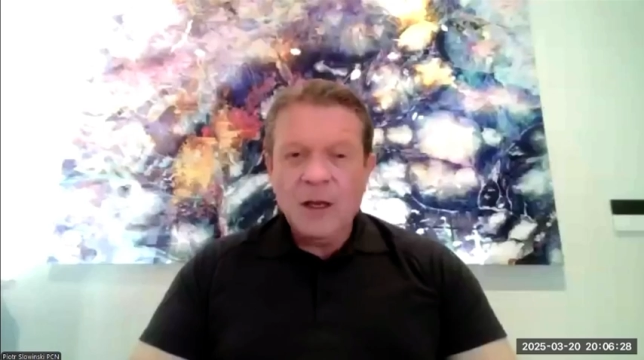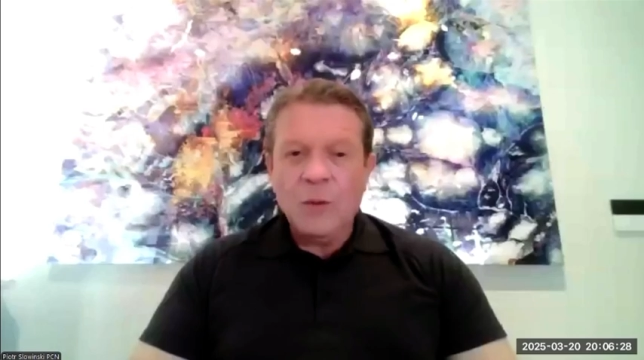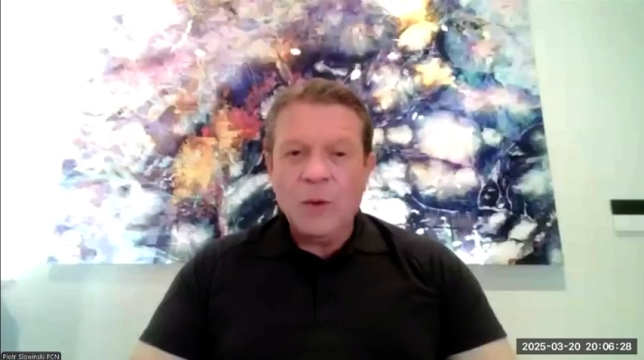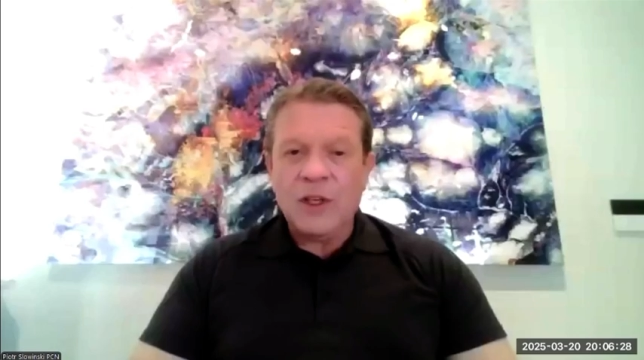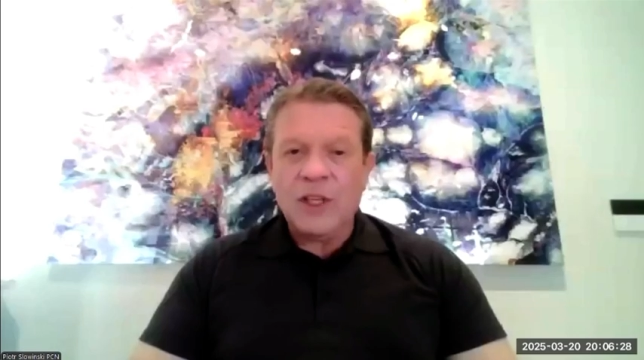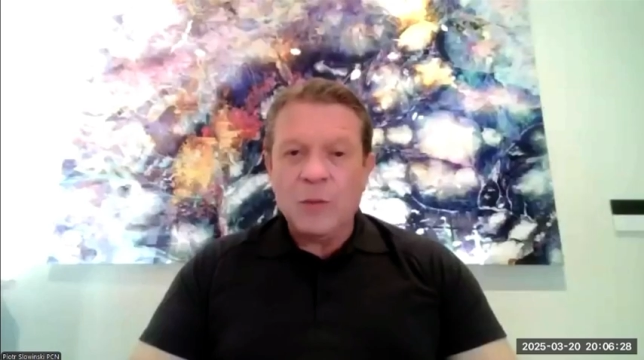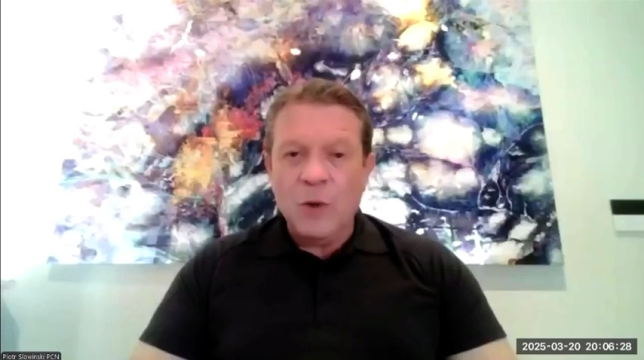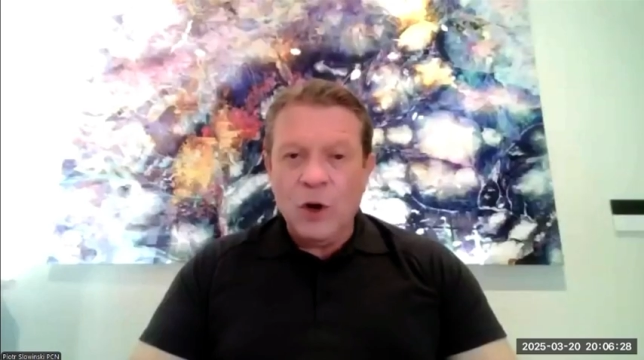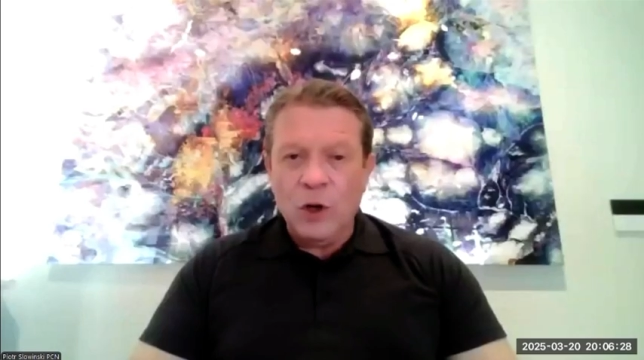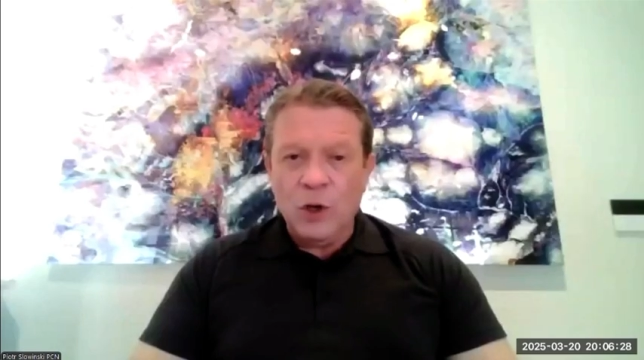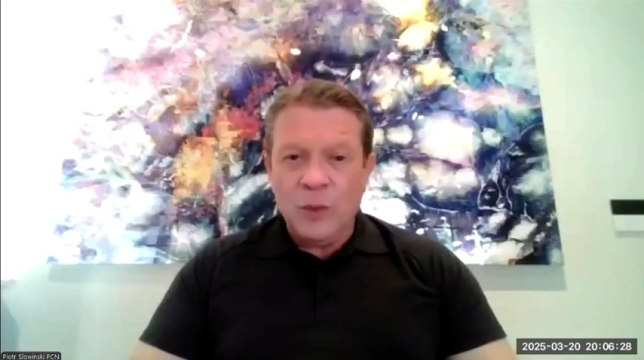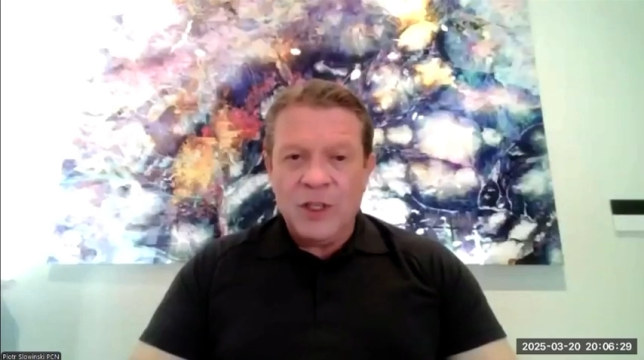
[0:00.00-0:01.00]
When
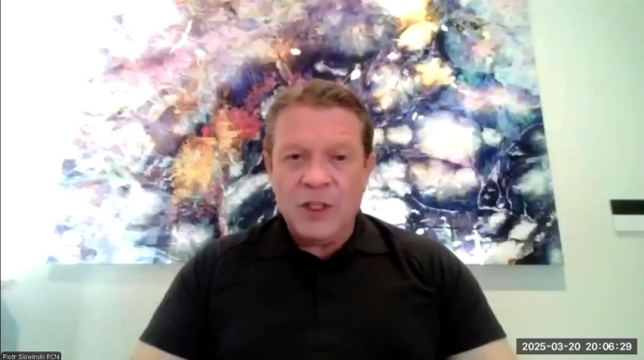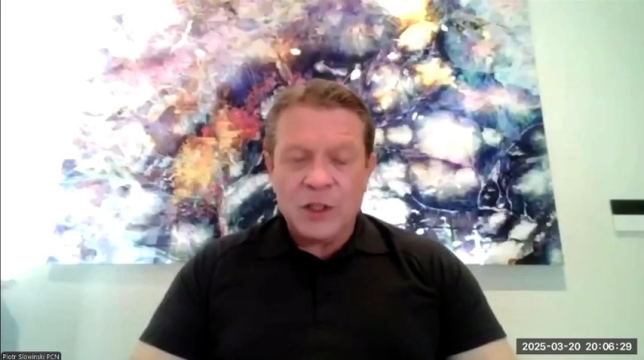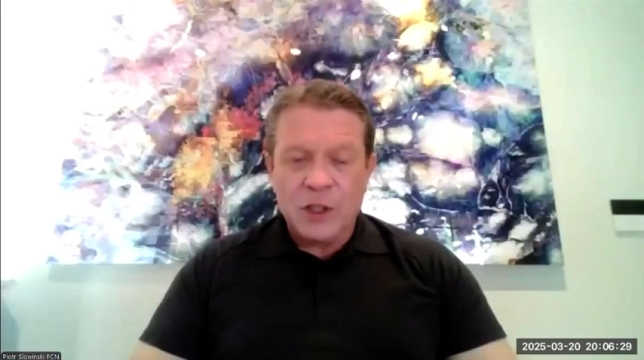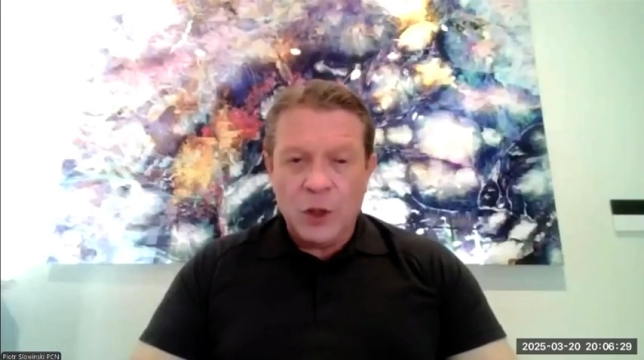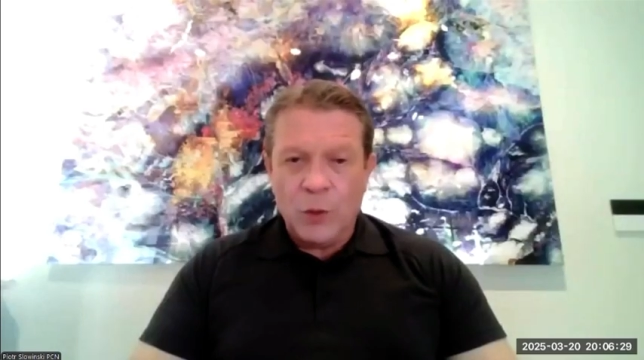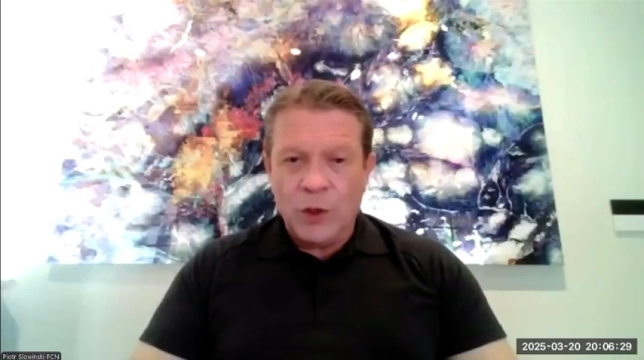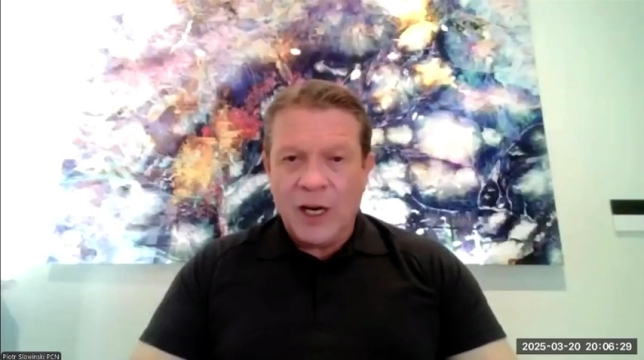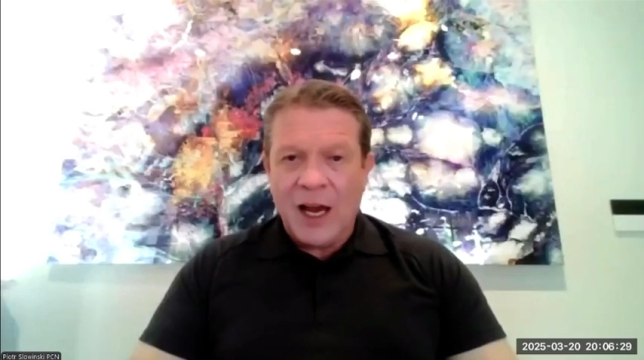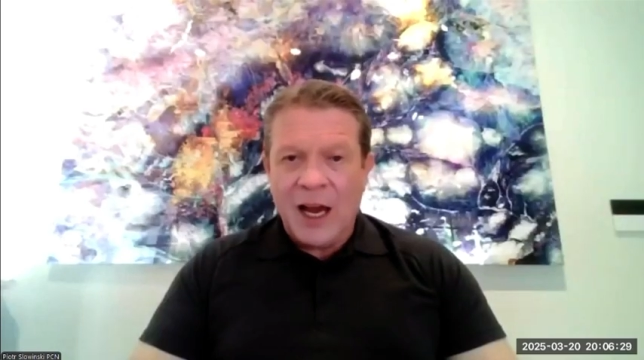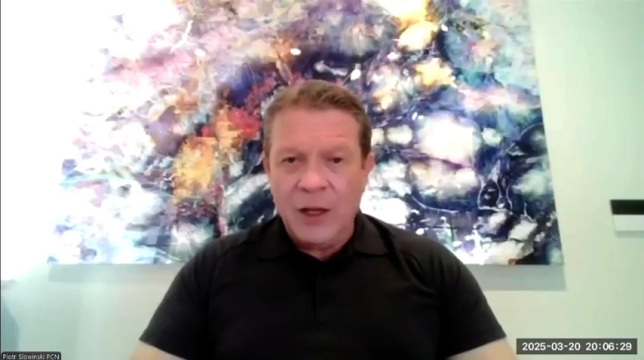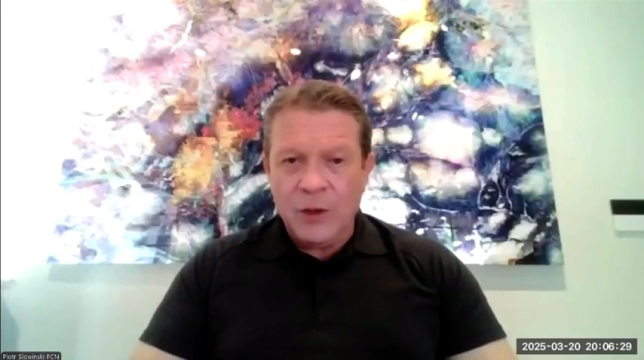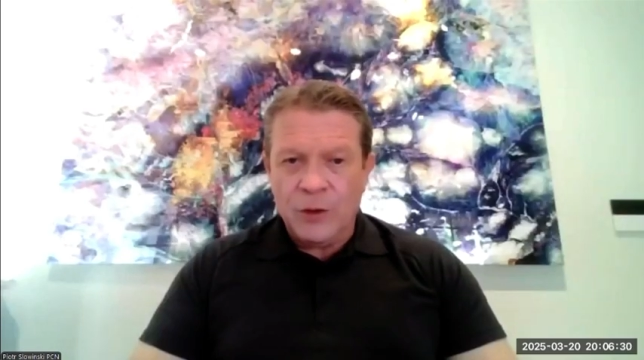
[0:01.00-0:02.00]
hemoglobin is low and
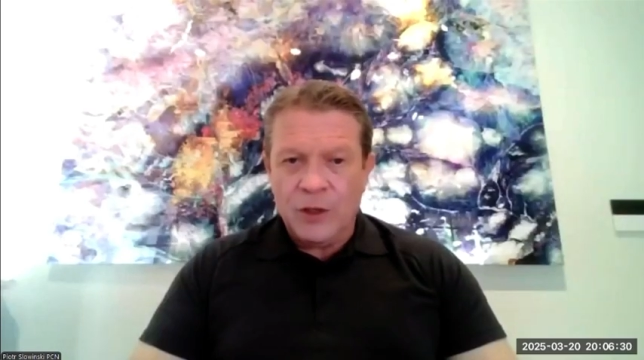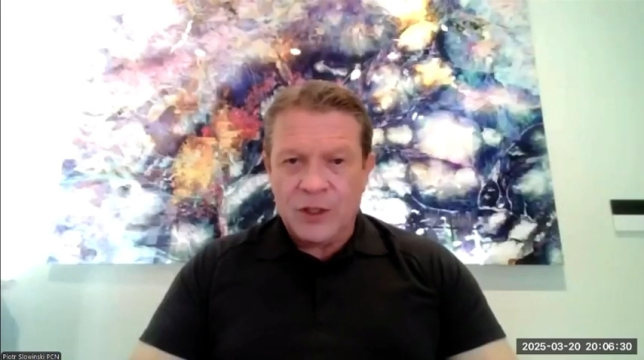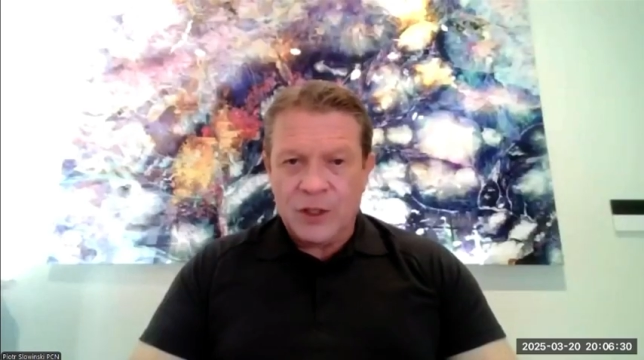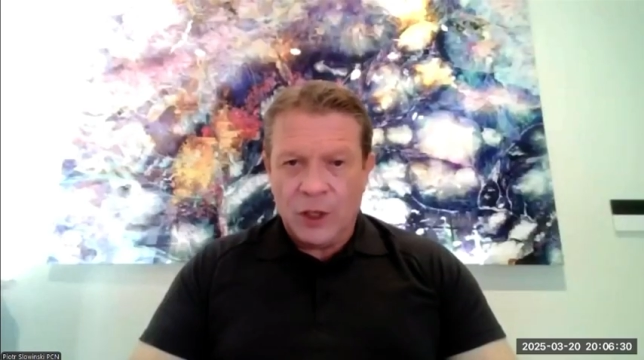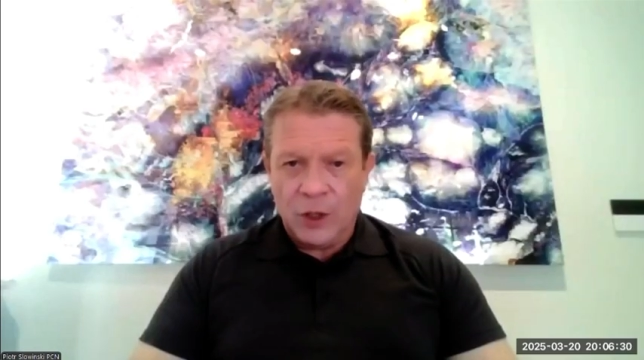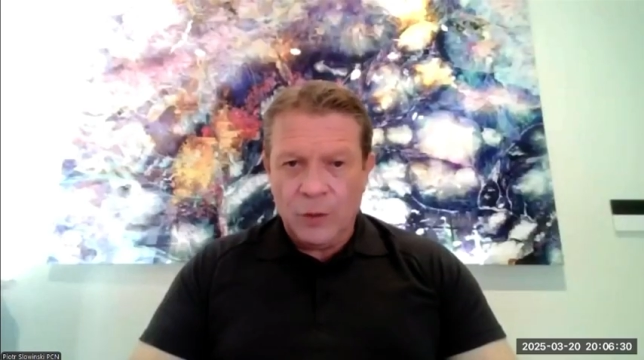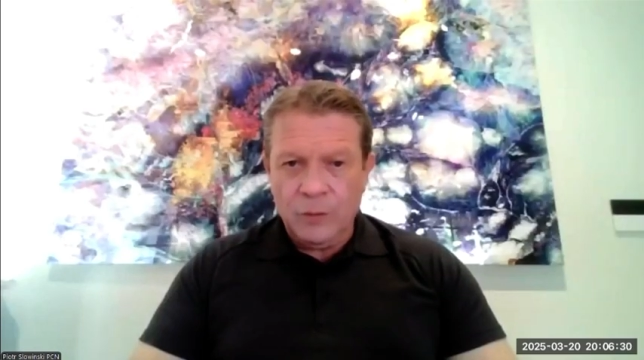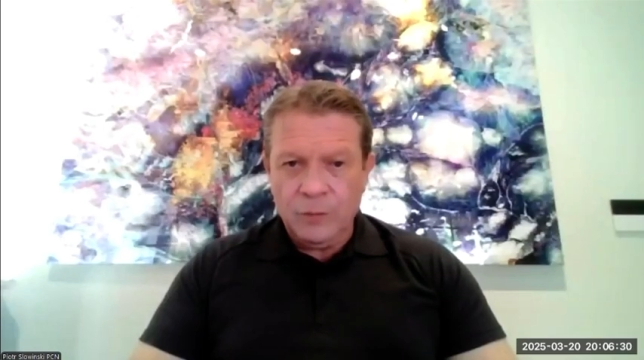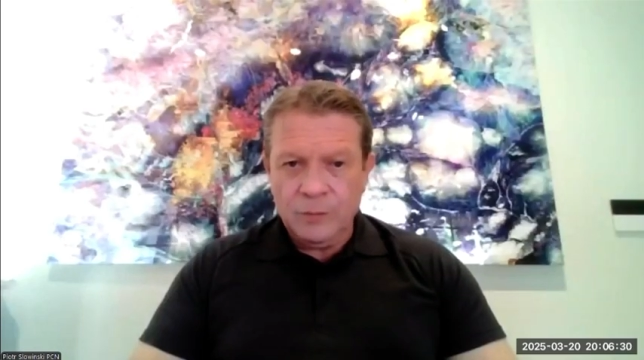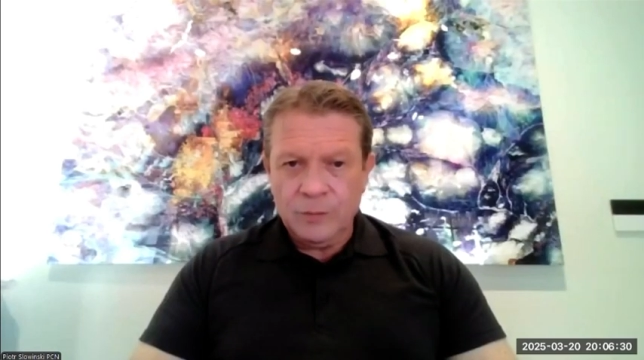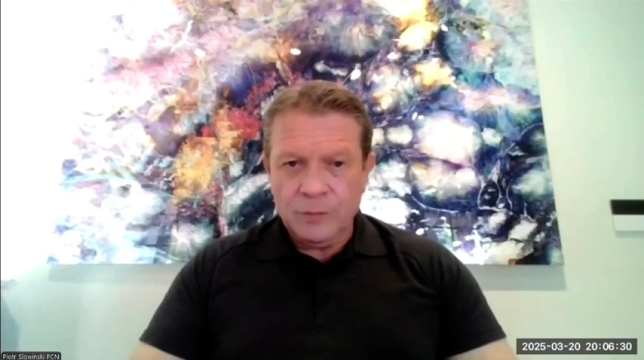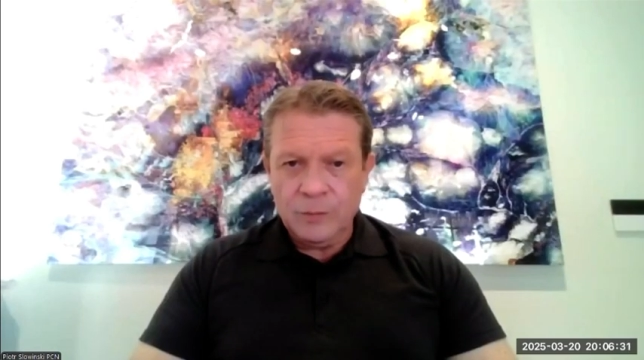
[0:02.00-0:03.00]
iron is low,
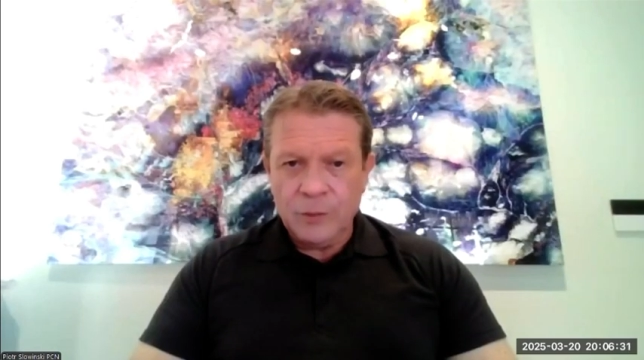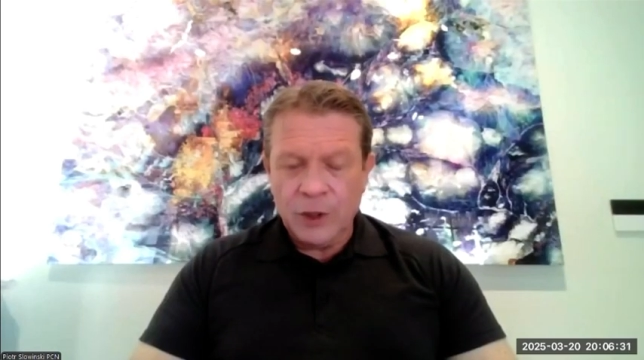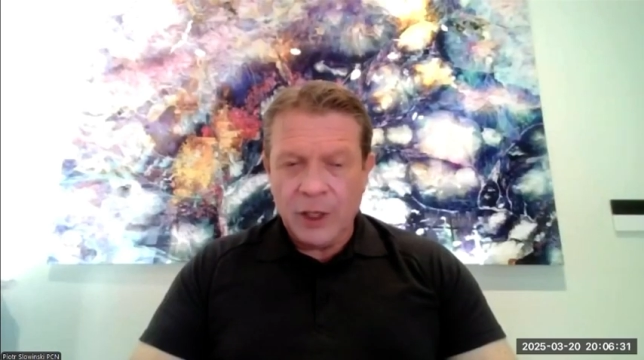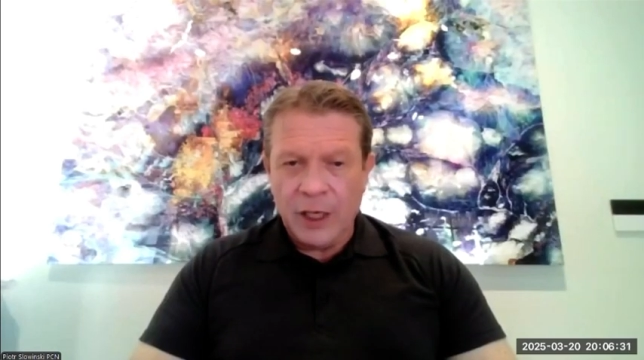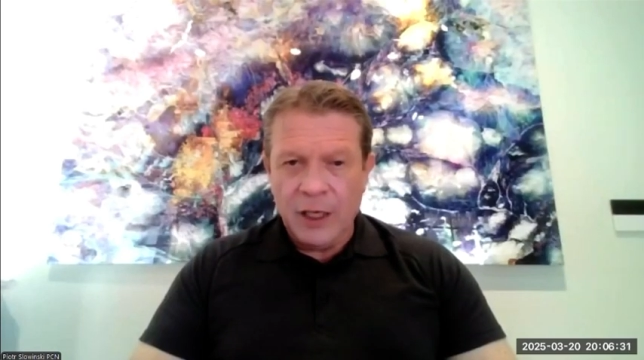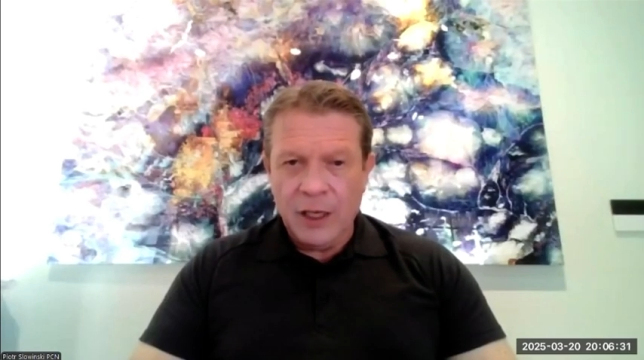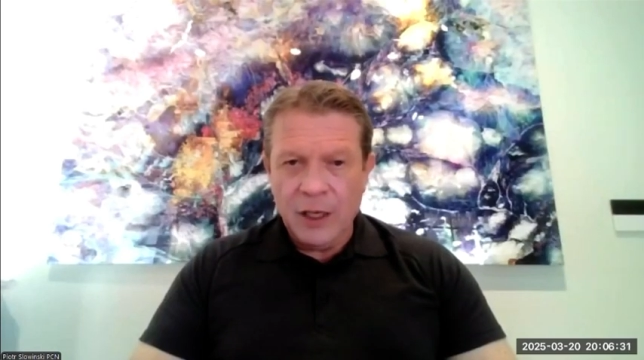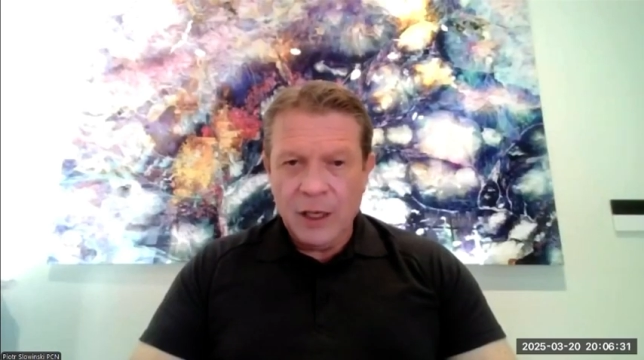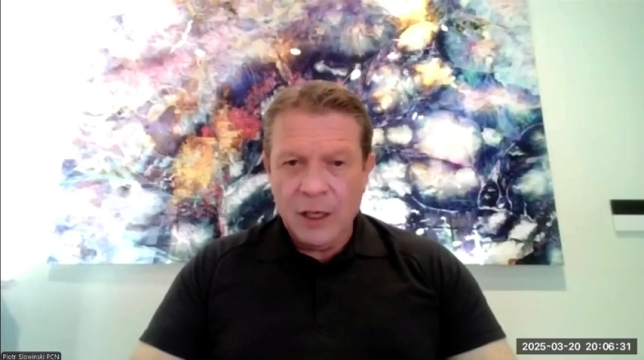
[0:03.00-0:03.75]
okay,